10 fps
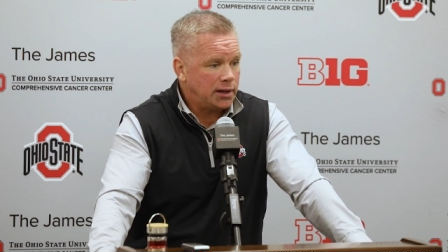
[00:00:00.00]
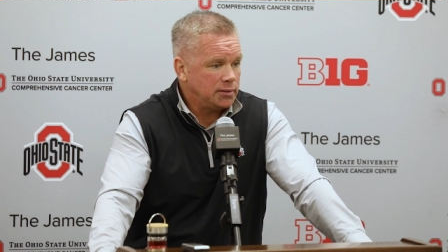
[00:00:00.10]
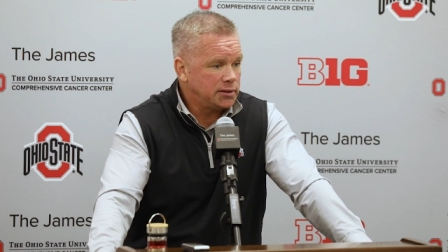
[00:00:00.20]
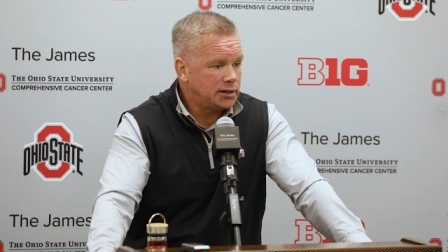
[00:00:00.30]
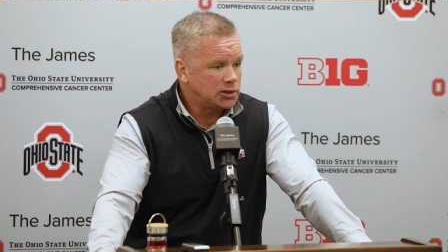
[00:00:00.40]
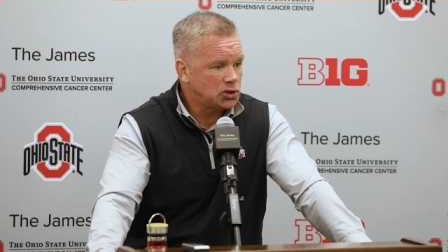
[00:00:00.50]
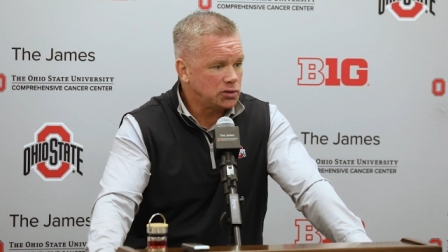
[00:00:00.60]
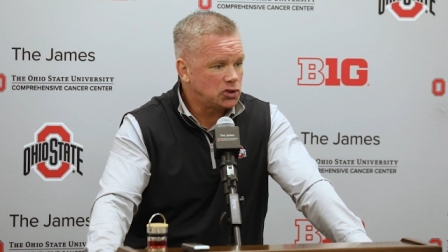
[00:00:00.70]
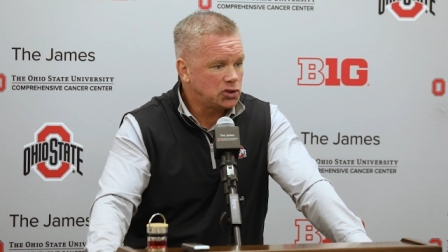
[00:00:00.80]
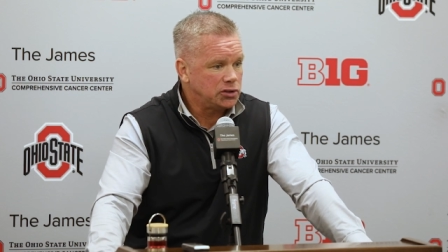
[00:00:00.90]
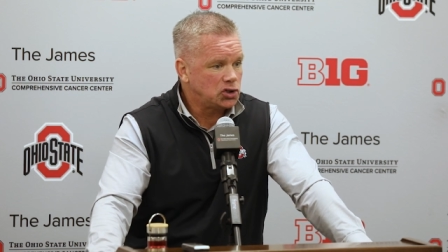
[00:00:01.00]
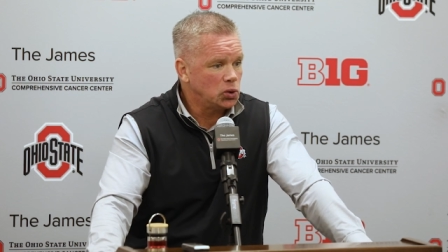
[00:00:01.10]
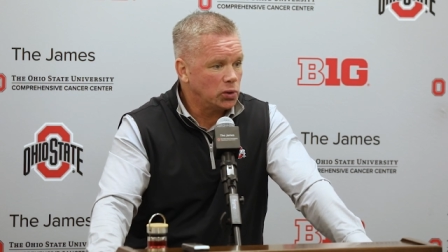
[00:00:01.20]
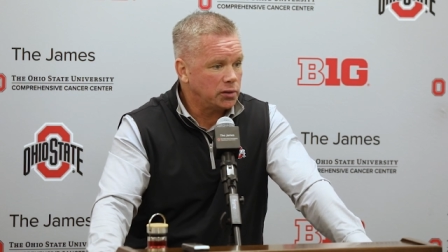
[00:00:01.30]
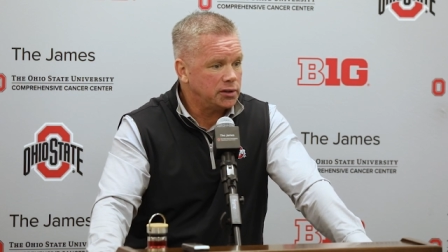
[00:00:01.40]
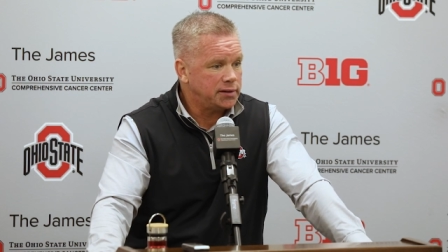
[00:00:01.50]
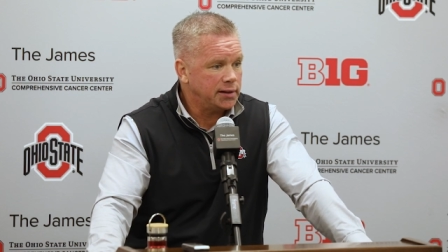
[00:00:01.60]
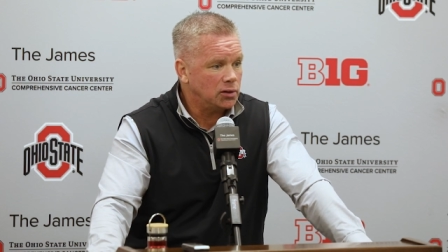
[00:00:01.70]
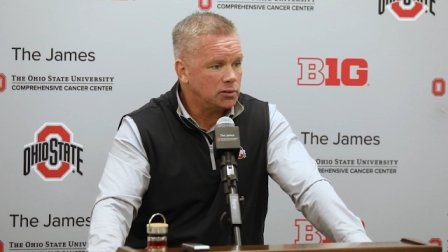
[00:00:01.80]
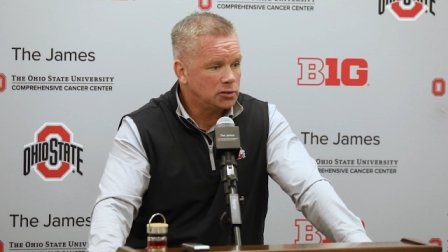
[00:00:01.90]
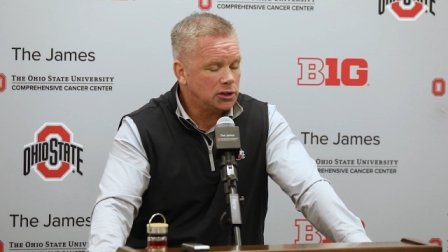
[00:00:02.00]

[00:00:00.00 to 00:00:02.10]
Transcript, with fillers: I think that's it's it's too early to tell,